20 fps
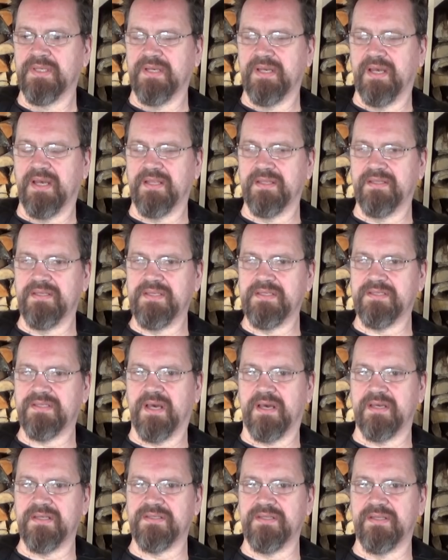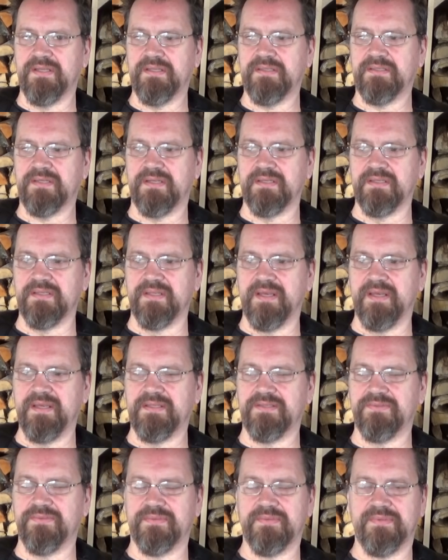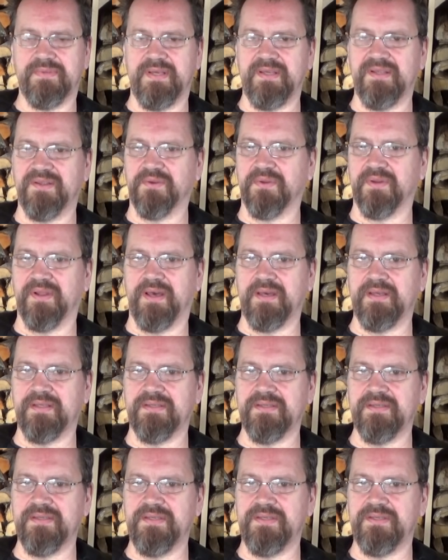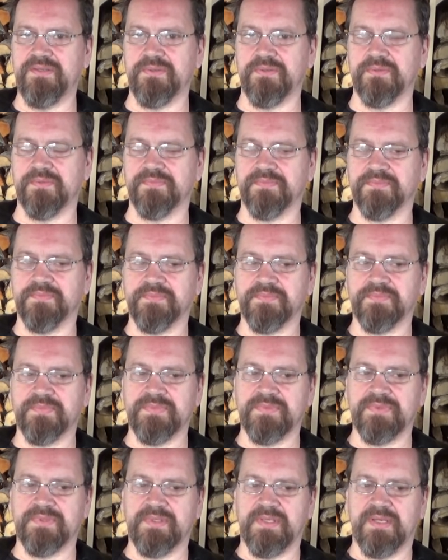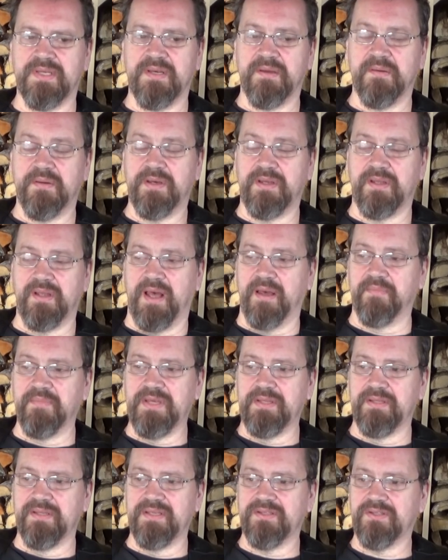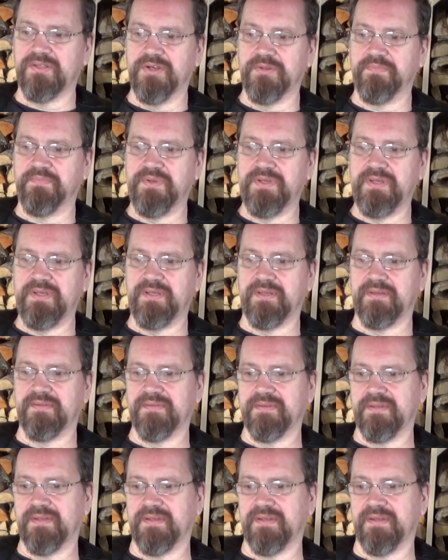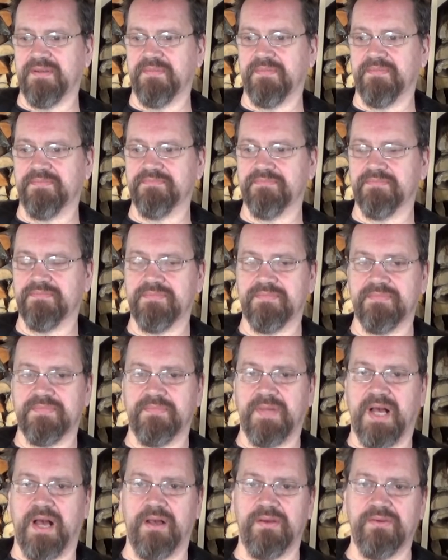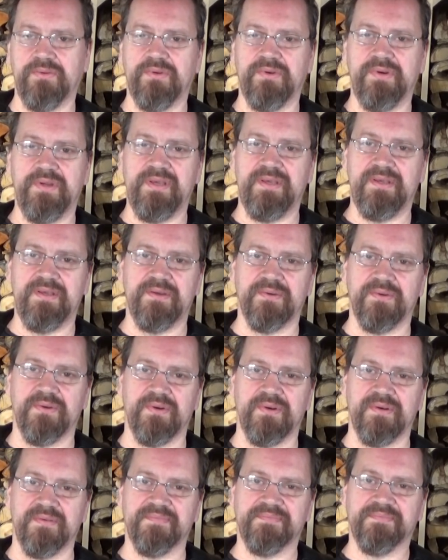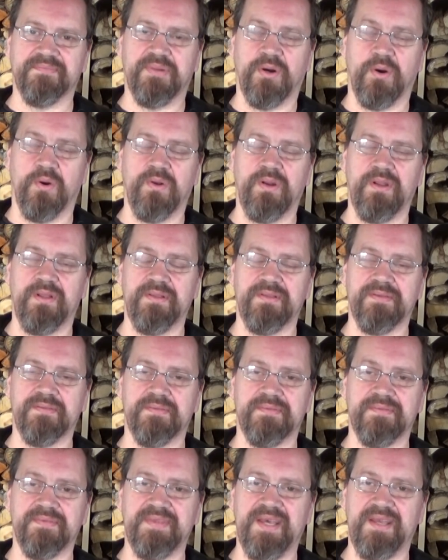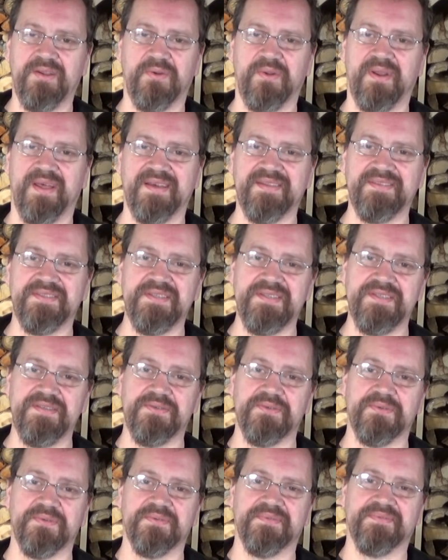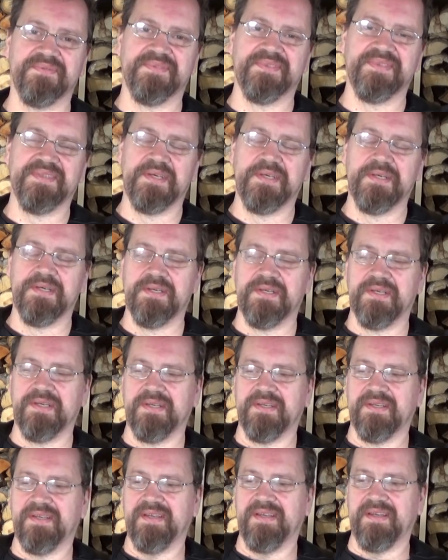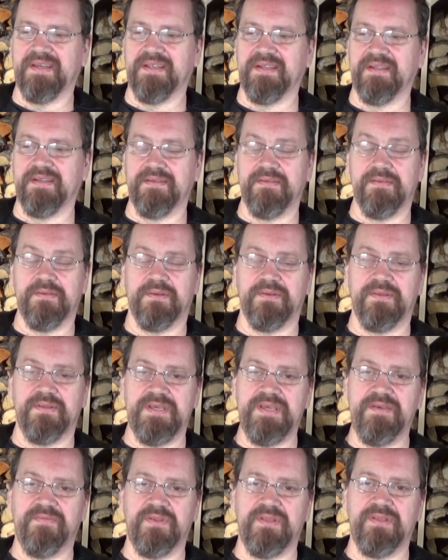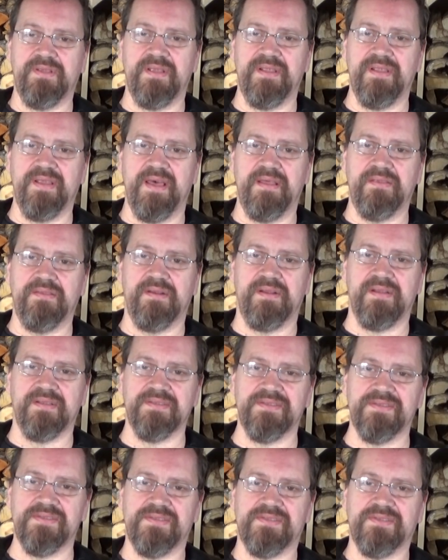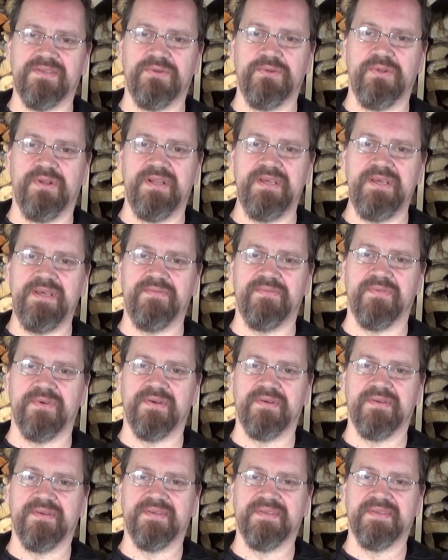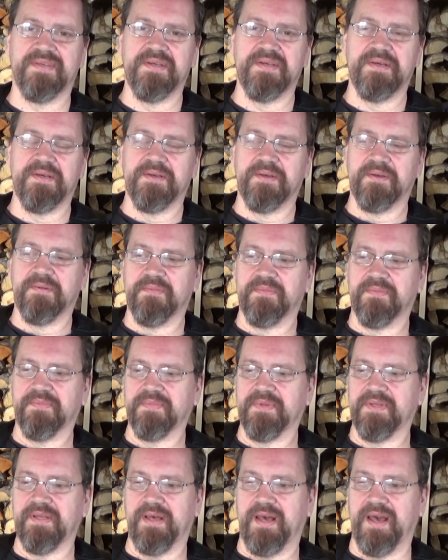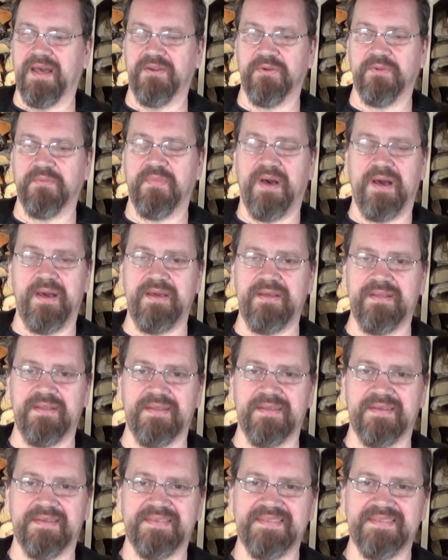And these guys in Italy, they don't like the EU. Well, I mean, it could be Hungary or Poland. They don't like the EU. And even the Netherlands could leave. I don't mind.